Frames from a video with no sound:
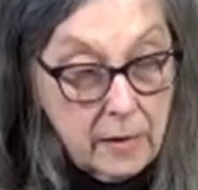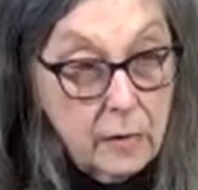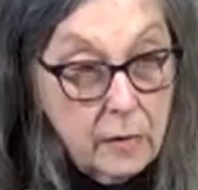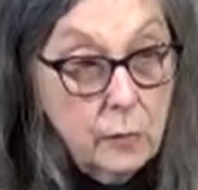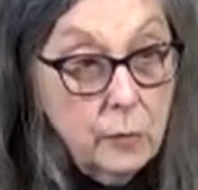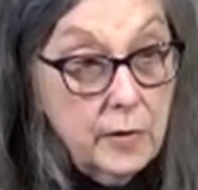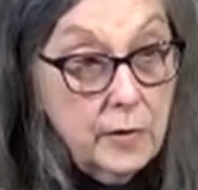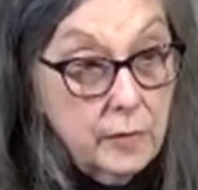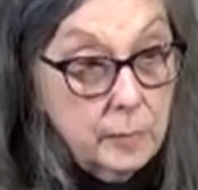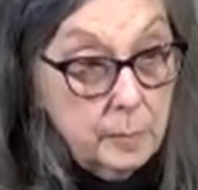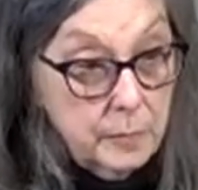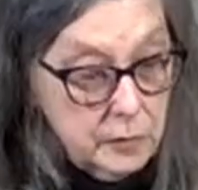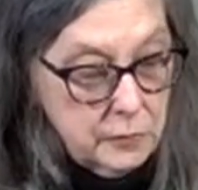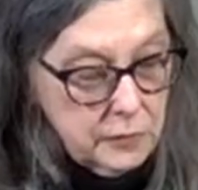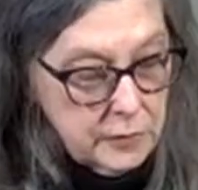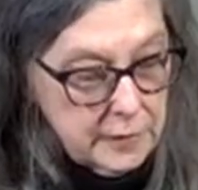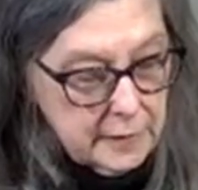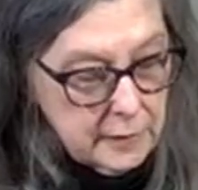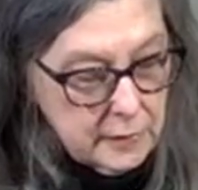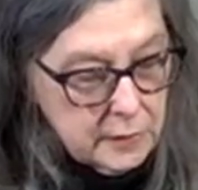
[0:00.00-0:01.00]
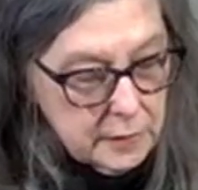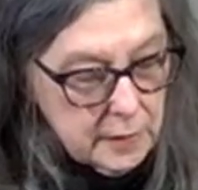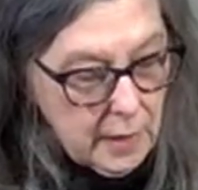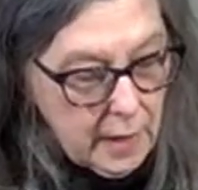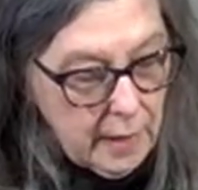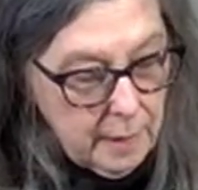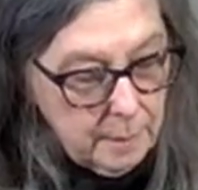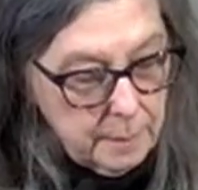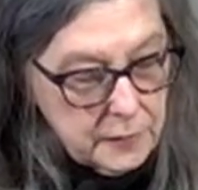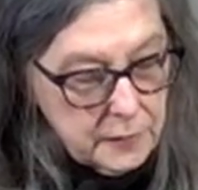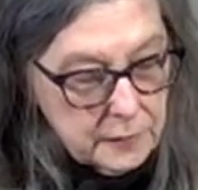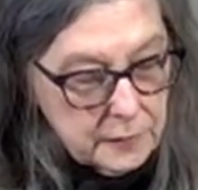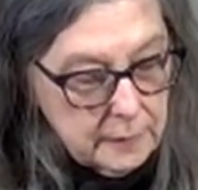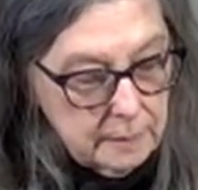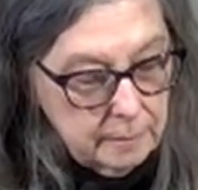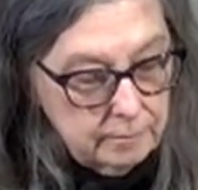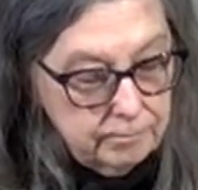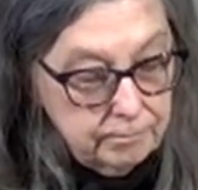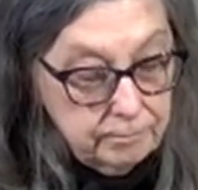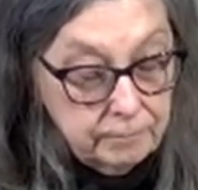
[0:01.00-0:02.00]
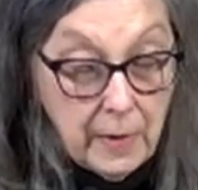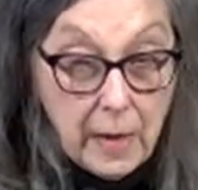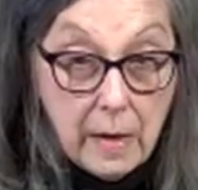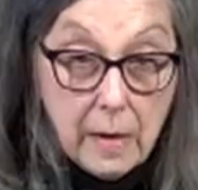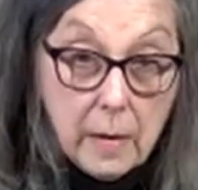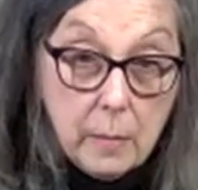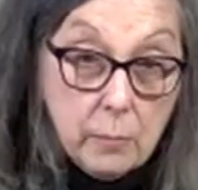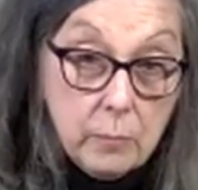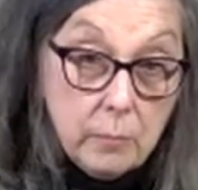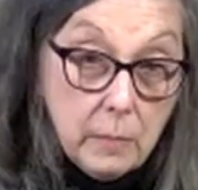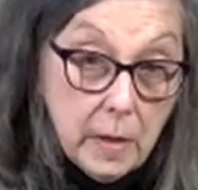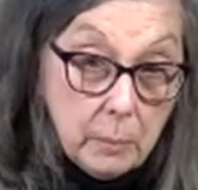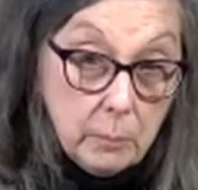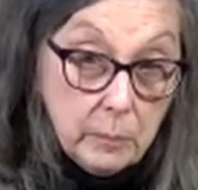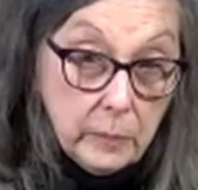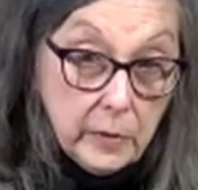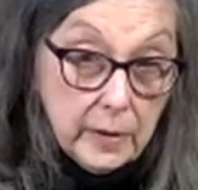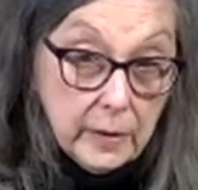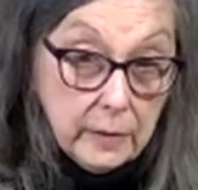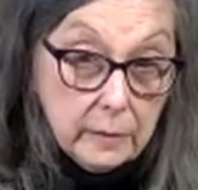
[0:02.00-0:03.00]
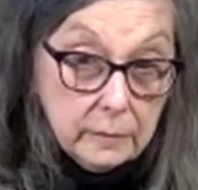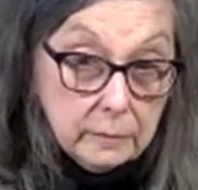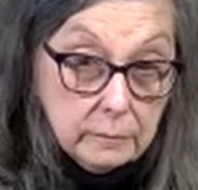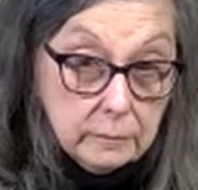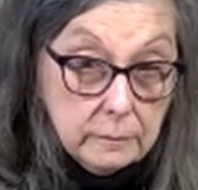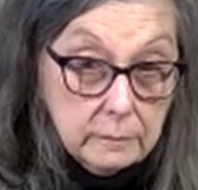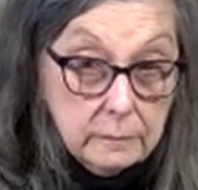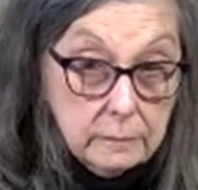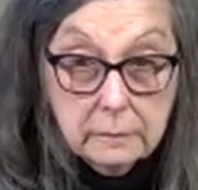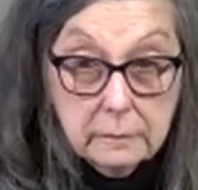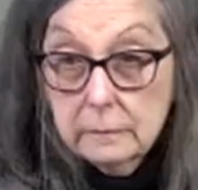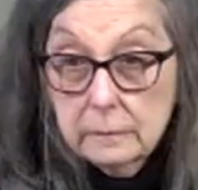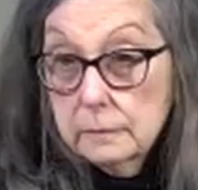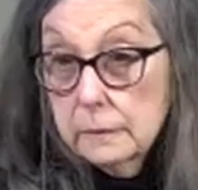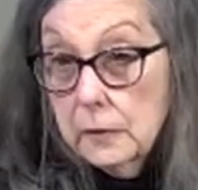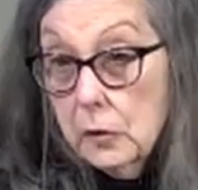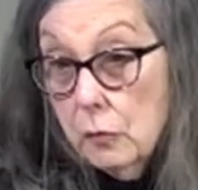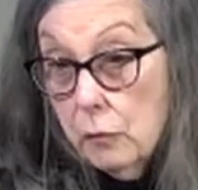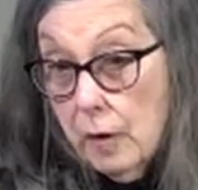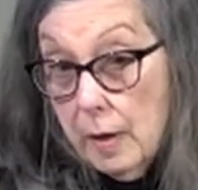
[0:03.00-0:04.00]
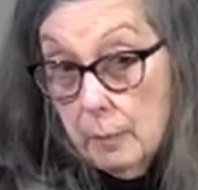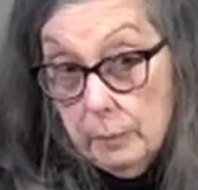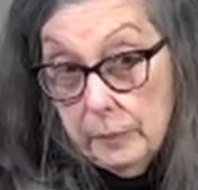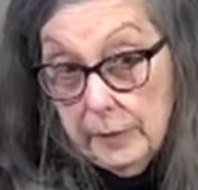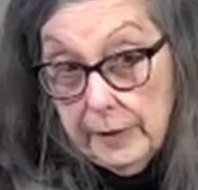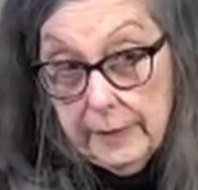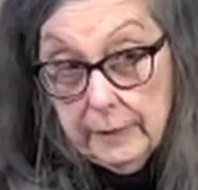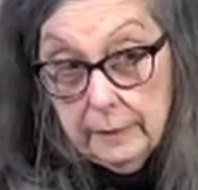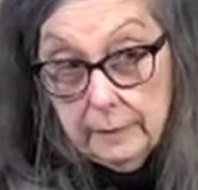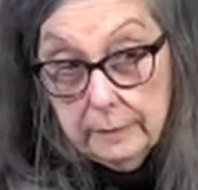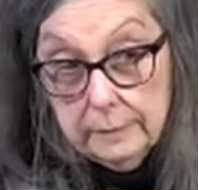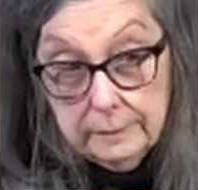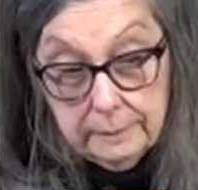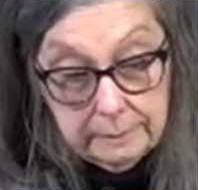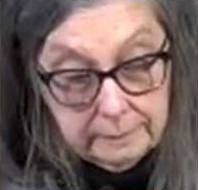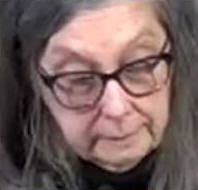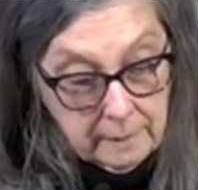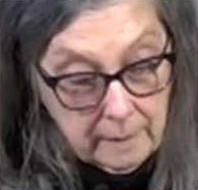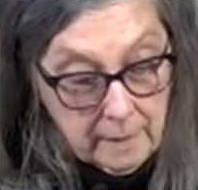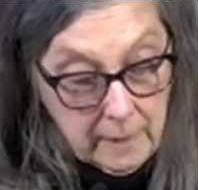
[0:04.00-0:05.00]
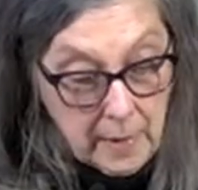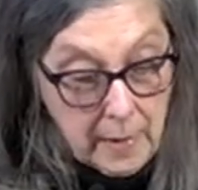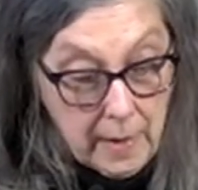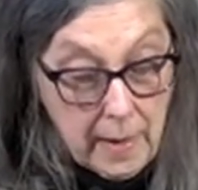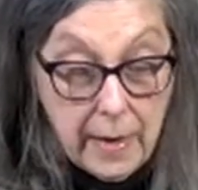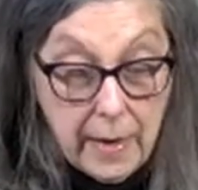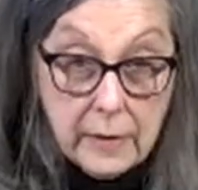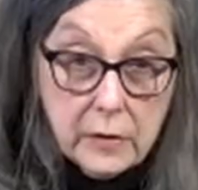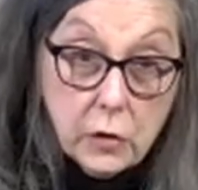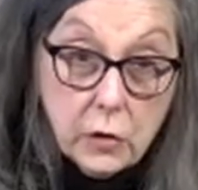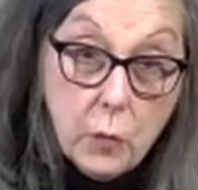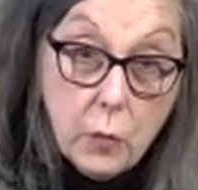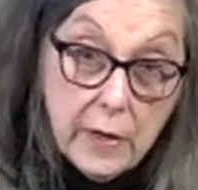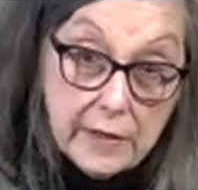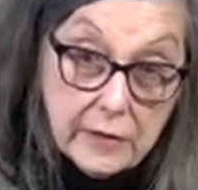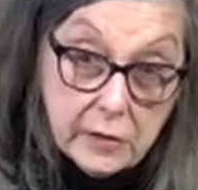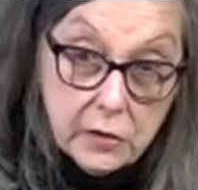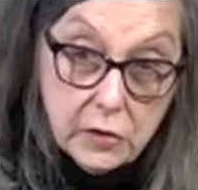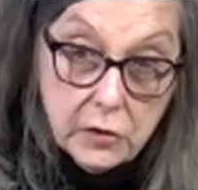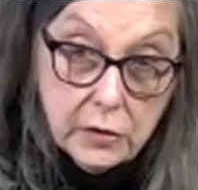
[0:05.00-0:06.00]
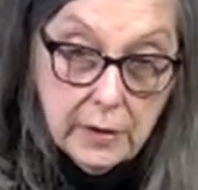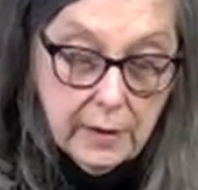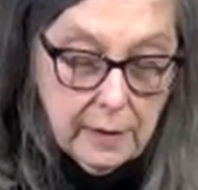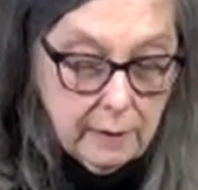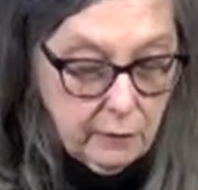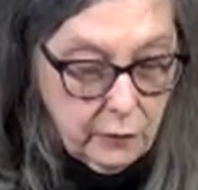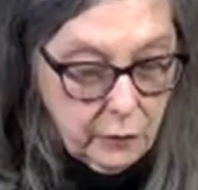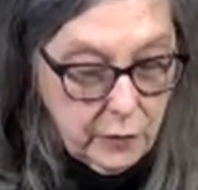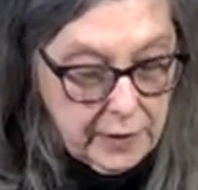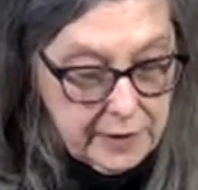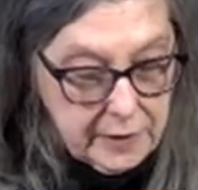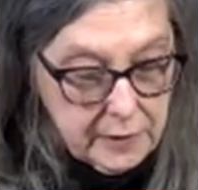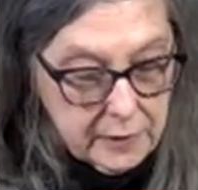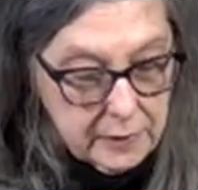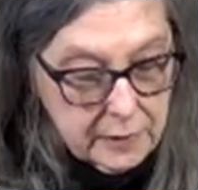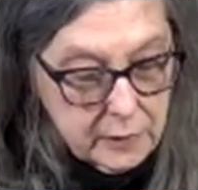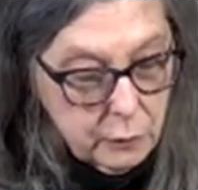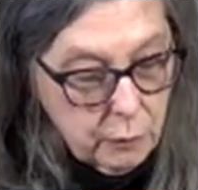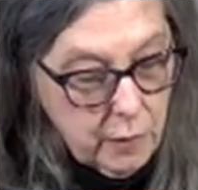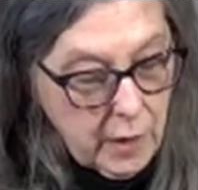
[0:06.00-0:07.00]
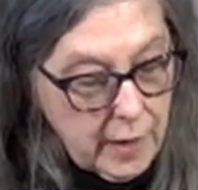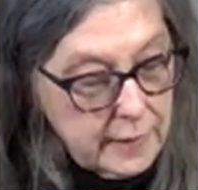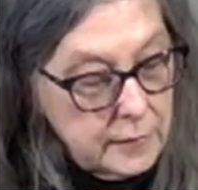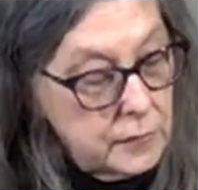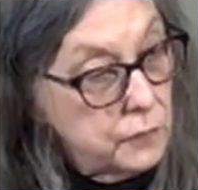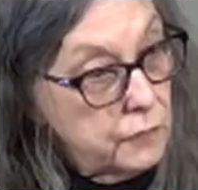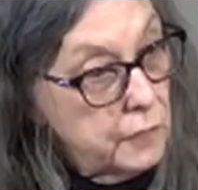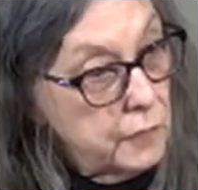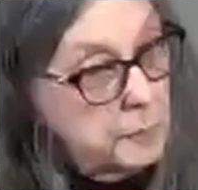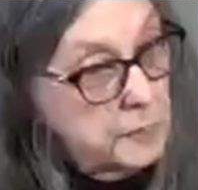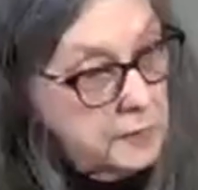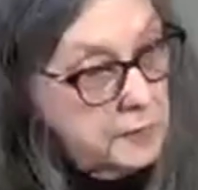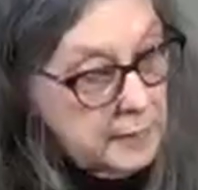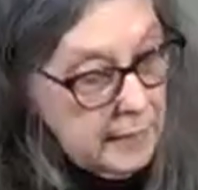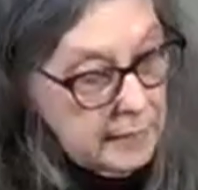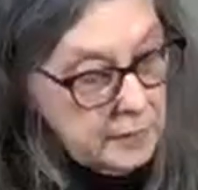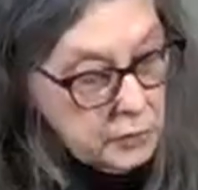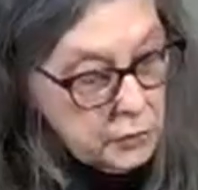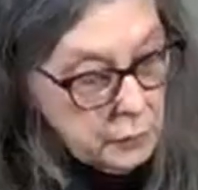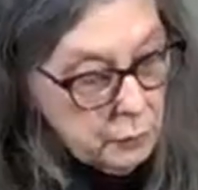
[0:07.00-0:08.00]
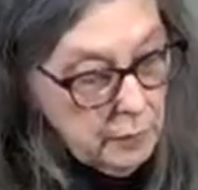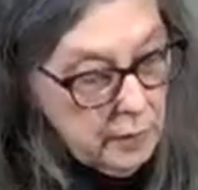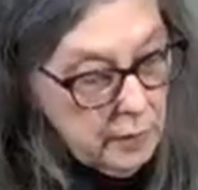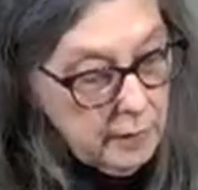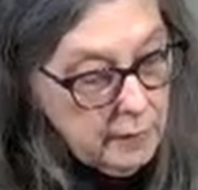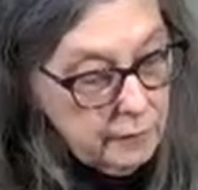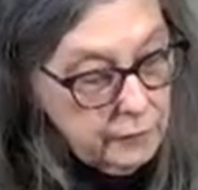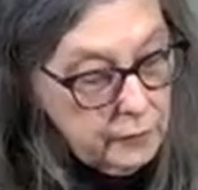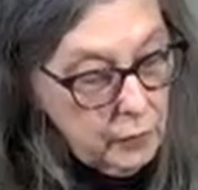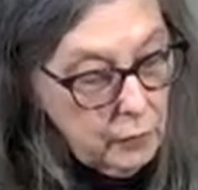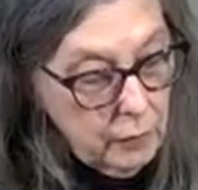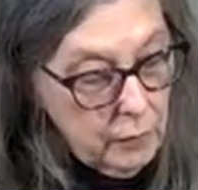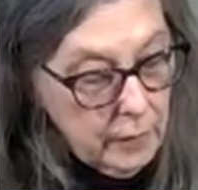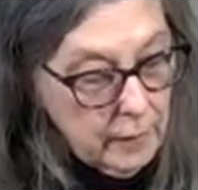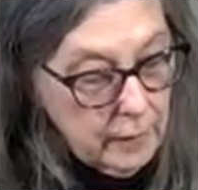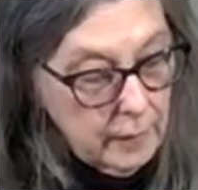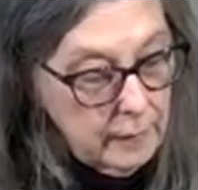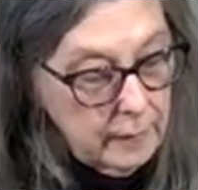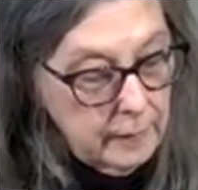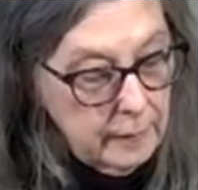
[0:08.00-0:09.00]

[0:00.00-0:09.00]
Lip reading: When the music stops, mumbling, grumbling, and questioning voices rise from the sanctuary floor.